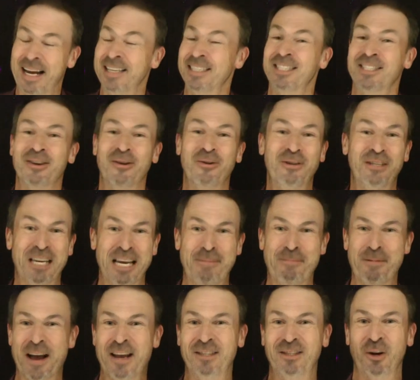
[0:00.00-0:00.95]
It's so
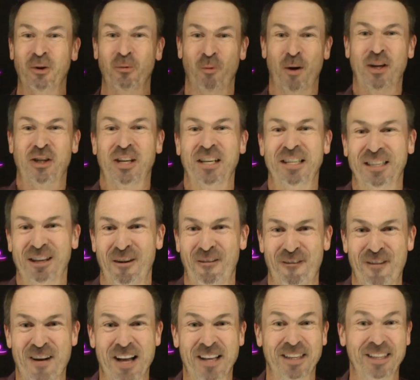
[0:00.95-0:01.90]
deep and so rich and so
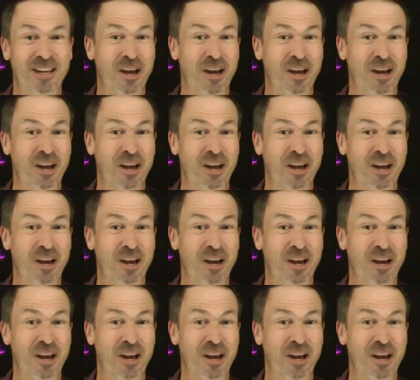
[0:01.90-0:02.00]
fun.